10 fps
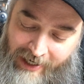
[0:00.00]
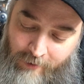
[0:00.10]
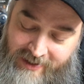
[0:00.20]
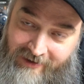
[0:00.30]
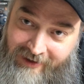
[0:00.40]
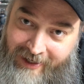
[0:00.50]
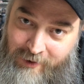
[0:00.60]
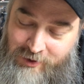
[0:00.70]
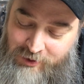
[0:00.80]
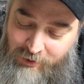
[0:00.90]
I was at the Lego
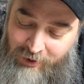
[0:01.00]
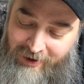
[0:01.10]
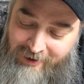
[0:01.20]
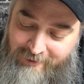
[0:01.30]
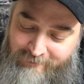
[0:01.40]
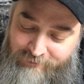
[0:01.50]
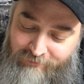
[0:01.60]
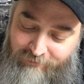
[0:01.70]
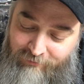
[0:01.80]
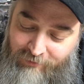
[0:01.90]
store,
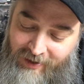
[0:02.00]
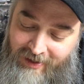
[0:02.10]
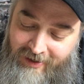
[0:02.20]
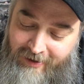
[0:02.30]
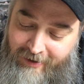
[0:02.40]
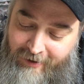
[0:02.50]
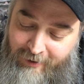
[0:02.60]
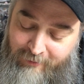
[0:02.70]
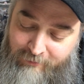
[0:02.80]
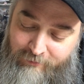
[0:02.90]

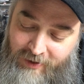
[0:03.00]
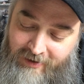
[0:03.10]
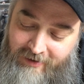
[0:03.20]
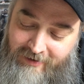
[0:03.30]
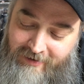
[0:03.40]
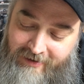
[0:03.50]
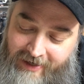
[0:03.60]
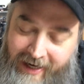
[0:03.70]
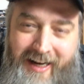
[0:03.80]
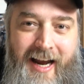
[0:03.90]
um,
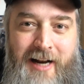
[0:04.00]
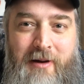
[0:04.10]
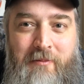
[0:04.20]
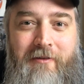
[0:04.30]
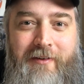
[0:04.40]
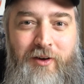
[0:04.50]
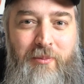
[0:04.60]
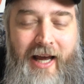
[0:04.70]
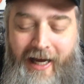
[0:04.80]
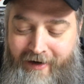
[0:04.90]
and it kind of made me feel
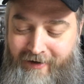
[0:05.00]
bad.